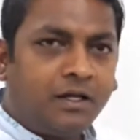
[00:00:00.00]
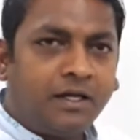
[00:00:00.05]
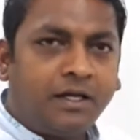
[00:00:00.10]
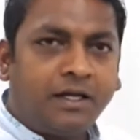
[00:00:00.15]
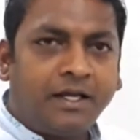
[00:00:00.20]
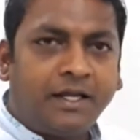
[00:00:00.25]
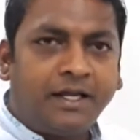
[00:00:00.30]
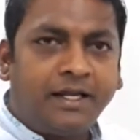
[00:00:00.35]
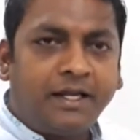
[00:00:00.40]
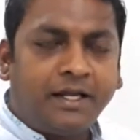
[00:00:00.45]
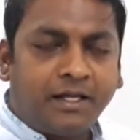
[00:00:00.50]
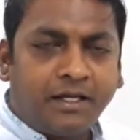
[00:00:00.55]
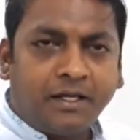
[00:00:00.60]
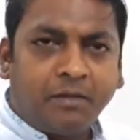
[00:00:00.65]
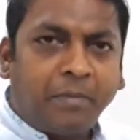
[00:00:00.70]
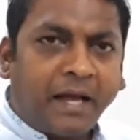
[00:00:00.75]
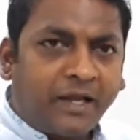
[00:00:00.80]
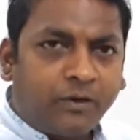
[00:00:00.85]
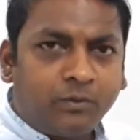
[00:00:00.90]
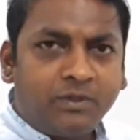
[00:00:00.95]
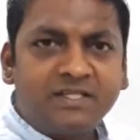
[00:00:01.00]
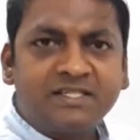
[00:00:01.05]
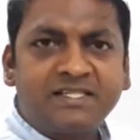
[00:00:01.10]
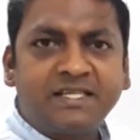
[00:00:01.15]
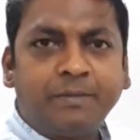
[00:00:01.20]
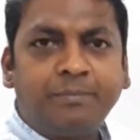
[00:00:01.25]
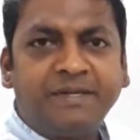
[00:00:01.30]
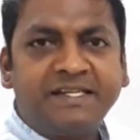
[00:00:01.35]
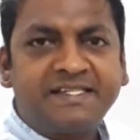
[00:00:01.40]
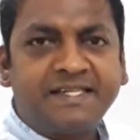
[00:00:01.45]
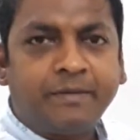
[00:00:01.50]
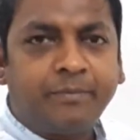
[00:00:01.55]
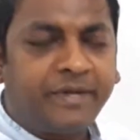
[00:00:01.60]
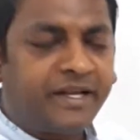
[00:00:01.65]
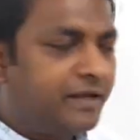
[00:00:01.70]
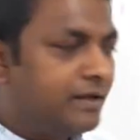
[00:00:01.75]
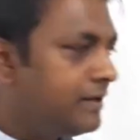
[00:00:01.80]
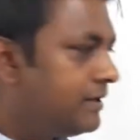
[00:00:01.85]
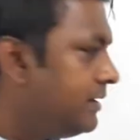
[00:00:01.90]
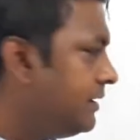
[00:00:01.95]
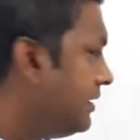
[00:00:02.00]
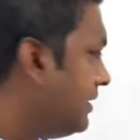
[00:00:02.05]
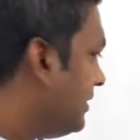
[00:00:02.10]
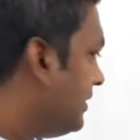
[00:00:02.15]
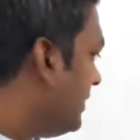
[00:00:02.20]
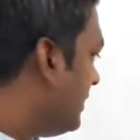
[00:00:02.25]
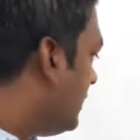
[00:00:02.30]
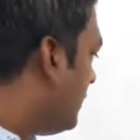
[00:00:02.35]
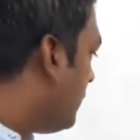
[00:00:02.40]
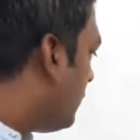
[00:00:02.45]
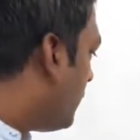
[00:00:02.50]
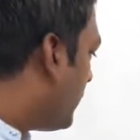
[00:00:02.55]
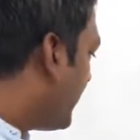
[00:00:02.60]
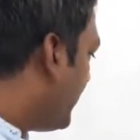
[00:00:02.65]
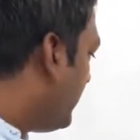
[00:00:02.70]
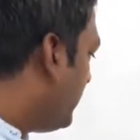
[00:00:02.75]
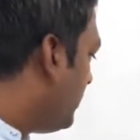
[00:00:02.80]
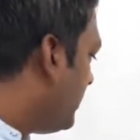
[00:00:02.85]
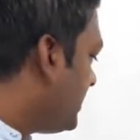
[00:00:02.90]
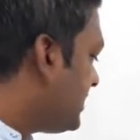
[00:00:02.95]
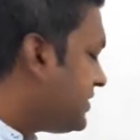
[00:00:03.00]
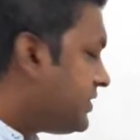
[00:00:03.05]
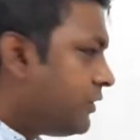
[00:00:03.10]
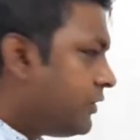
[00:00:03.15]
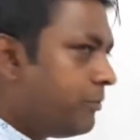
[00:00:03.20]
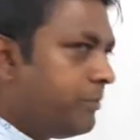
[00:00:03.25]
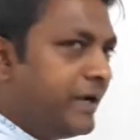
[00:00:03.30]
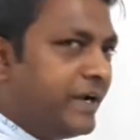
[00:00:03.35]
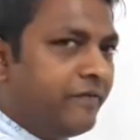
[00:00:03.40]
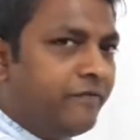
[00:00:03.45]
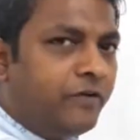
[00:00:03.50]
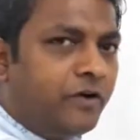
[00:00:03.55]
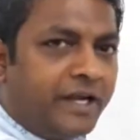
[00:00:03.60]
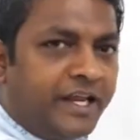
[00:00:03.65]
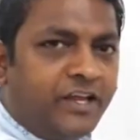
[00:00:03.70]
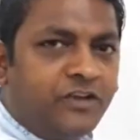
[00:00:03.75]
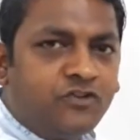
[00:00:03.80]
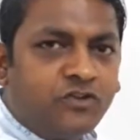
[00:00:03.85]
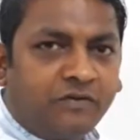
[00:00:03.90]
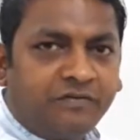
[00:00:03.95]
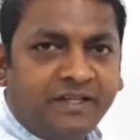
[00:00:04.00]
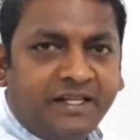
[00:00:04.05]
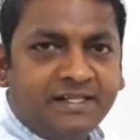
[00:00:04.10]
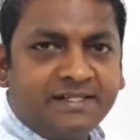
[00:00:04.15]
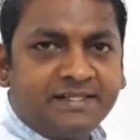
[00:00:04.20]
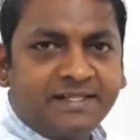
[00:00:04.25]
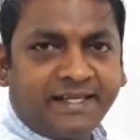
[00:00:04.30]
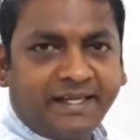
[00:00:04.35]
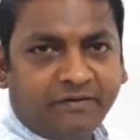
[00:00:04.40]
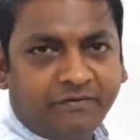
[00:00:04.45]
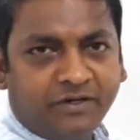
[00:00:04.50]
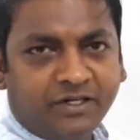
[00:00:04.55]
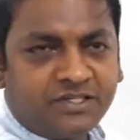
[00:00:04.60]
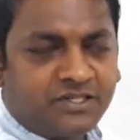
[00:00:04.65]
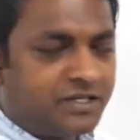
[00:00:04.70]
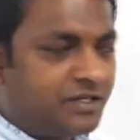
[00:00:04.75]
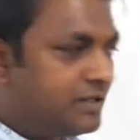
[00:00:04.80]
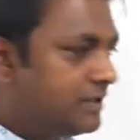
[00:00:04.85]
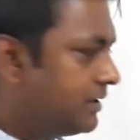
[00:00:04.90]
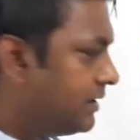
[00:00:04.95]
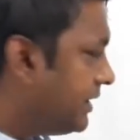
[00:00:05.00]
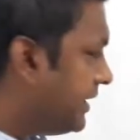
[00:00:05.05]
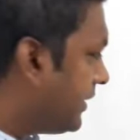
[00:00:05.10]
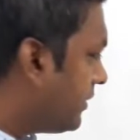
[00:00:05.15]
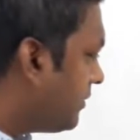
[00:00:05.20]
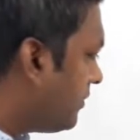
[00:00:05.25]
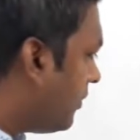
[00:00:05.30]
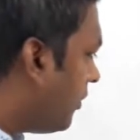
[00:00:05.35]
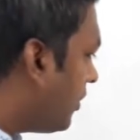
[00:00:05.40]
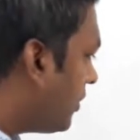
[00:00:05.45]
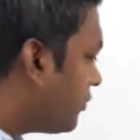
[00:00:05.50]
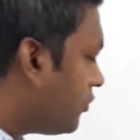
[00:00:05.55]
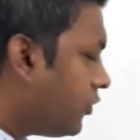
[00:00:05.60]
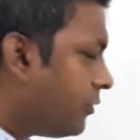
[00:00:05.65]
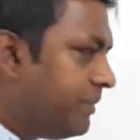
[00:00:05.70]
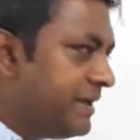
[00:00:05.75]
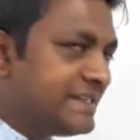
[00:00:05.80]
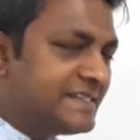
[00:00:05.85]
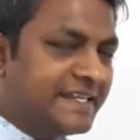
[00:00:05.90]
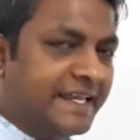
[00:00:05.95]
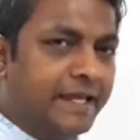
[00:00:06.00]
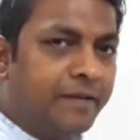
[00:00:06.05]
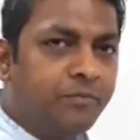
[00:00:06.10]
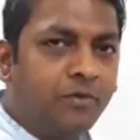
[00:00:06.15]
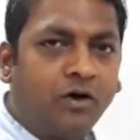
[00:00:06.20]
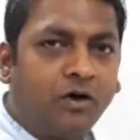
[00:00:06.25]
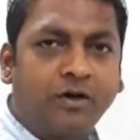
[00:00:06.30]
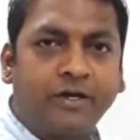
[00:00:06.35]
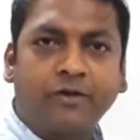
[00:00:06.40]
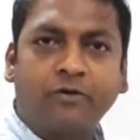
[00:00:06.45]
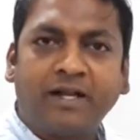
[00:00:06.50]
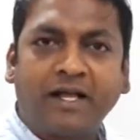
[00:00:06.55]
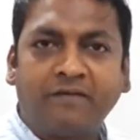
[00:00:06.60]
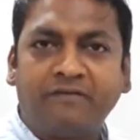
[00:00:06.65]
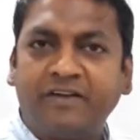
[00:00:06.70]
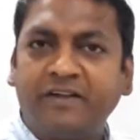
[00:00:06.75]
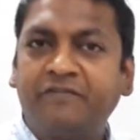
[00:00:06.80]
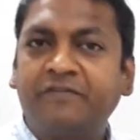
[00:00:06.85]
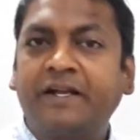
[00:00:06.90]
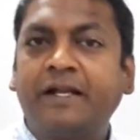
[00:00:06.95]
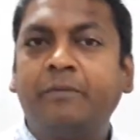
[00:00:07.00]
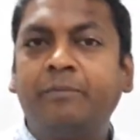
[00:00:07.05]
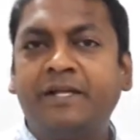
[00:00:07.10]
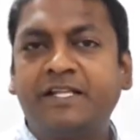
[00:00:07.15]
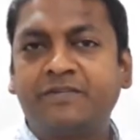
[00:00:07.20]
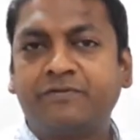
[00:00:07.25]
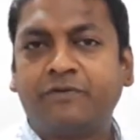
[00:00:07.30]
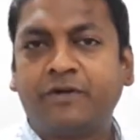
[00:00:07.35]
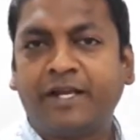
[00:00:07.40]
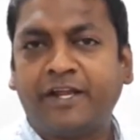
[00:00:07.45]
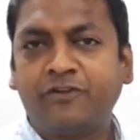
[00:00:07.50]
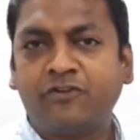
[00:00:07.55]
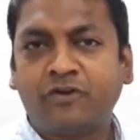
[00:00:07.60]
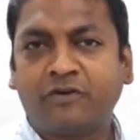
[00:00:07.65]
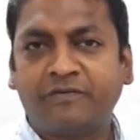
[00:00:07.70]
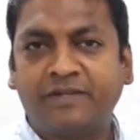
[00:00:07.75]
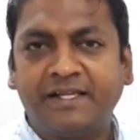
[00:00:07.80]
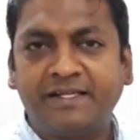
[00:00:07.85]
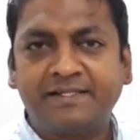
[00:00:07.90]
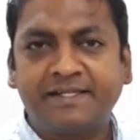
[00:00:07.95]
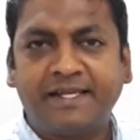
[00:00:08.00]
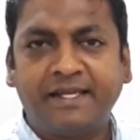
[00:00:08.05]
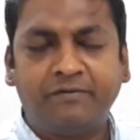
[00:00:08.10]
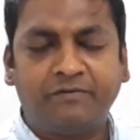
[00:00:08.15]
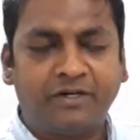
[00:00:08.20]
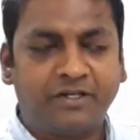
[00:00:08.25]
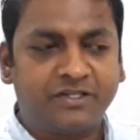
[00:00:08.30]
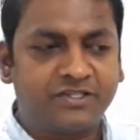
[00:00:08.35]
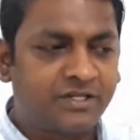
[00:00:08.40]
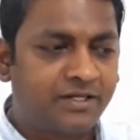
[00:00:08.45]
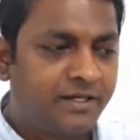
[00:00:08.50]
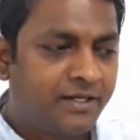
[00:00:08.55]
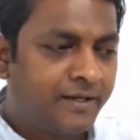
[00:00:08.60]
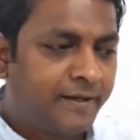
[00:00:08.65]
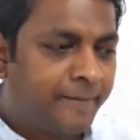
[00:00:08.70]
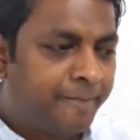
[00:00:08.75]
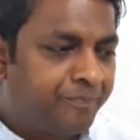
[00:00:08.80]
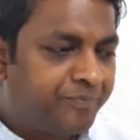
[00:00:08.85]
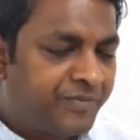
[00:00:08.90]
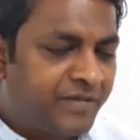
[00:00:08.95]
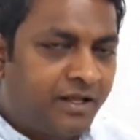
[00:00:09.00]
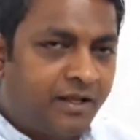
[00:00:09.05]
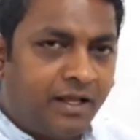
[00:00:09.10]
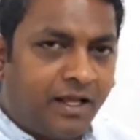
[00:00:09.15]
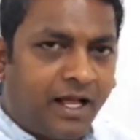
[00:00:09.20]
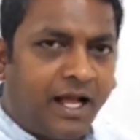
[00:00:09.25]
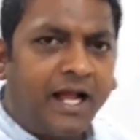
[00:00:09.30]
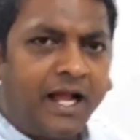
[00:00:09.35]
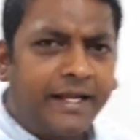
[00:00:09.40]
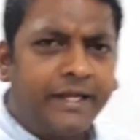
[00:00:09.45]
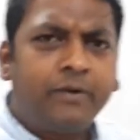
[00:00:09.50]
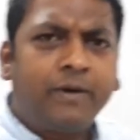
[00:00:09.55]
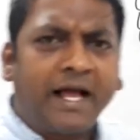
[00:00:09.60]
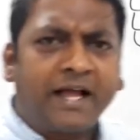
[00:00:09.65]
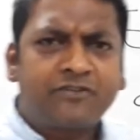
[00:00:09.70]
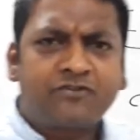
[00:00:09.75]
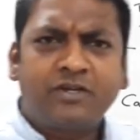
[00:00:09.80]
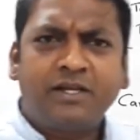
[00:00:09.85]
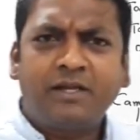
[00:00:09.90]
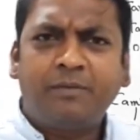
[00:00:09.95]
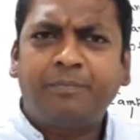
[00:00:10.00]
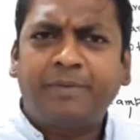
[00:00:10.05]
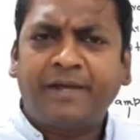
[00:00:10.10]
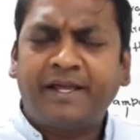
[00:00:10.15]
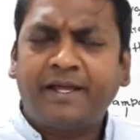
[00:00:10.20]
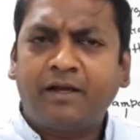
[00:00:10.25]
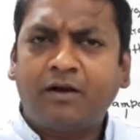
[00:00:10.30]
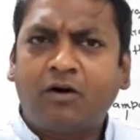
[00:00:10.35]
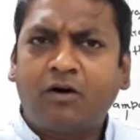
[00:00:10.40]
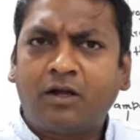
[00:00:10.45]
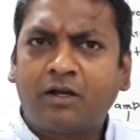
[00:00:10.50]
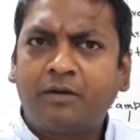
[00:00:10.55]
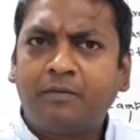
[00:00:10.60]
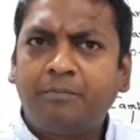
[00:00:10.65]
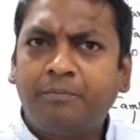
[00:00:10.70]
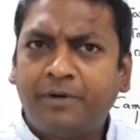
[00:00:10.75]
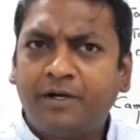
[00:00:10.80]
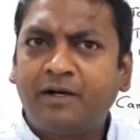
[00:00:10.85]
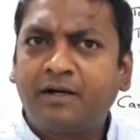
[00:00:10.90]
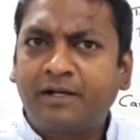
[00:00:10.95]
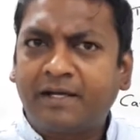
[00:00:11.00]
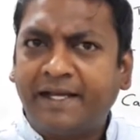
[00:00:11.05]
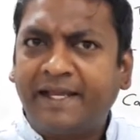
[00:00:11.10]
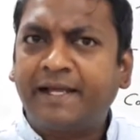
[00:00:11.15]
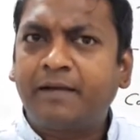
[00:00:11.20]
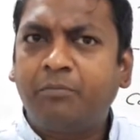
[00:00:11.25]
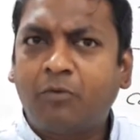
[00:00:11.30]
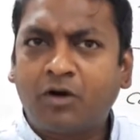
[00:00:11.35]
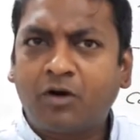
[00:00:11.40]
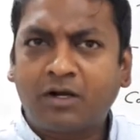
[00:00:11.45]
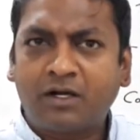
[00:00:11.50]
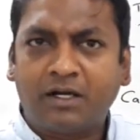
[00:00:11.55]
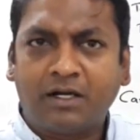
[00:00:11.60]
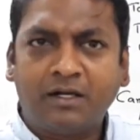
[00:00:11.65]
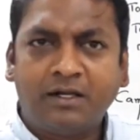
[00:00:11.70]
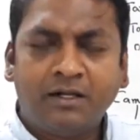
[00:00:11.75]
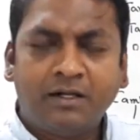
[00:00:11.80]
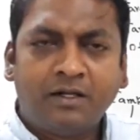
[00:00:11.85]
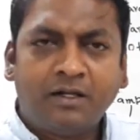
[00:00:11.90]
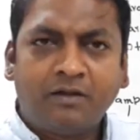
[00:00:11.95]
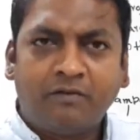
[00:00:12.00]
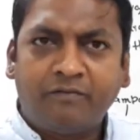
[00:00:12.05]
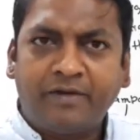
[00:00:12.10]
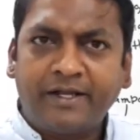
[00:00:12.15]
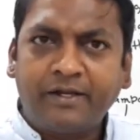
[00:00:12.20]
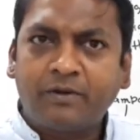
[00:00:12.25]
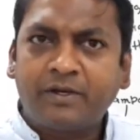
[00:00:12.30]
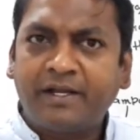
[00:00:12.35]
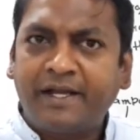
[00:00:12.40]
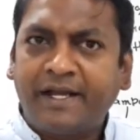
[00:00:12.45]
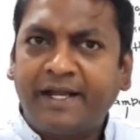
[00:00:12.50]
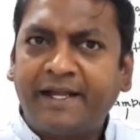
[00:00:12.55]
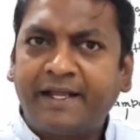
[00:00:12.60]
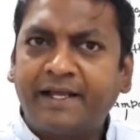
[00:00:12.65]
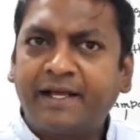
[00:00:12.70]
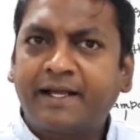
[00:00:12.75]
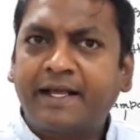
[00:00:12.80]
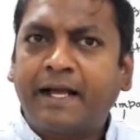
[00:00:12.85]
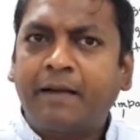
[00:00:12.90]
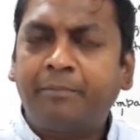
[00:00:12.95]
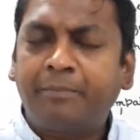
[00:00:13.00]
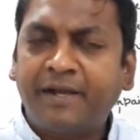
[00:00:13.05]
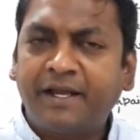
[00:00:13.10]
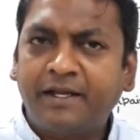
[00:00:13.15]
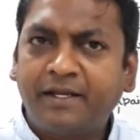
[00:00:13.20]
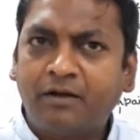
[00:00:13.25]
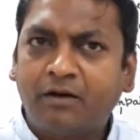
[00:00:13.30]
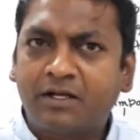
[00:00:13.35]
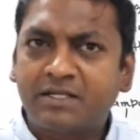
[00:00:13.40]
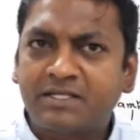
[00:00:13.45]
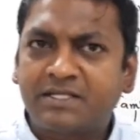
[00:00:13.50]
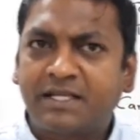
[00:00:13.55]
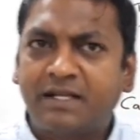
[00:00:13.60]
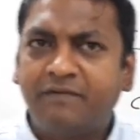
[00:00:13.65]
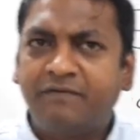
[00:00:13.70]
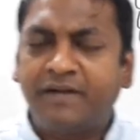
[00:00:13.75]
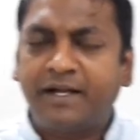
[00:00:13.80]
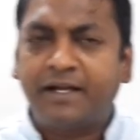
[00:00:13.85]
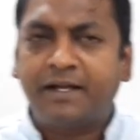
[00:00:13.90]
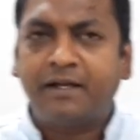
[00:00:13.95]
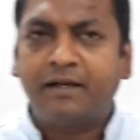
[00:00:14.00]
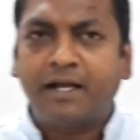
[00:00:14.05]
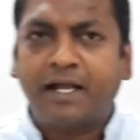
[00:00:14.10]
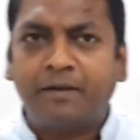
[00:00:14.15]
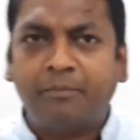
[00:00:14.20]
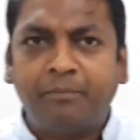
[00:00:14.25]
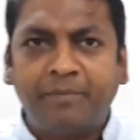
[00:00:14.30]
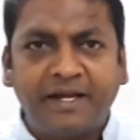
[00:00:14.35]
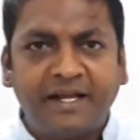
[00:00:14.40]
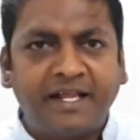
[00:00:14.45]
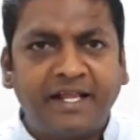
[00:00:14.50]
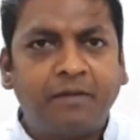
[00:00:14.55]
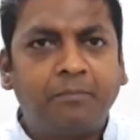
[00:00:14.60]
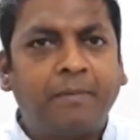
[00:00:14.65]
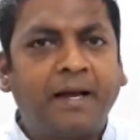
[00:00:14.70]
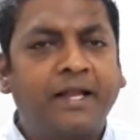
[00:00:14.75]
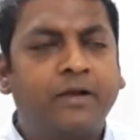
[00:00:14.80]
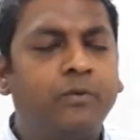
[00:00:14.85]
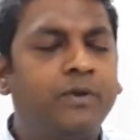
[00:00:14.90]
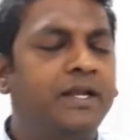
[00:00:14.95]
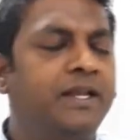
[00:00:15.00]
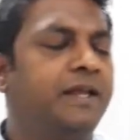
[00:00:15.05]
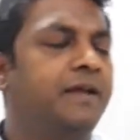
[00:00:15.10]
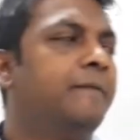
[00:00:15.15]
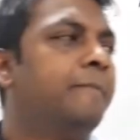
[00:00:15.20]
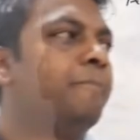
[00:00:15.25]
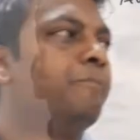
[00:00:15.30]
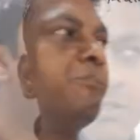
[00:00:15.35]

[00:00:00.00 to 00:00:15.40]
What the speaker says: In the manual CPC method, what you do is you bid for each of these keywords. They all could be same, or you could have different bids for each of these keywords. And you actually pay on per click model when you're creating a campaign yourself and bidding manually.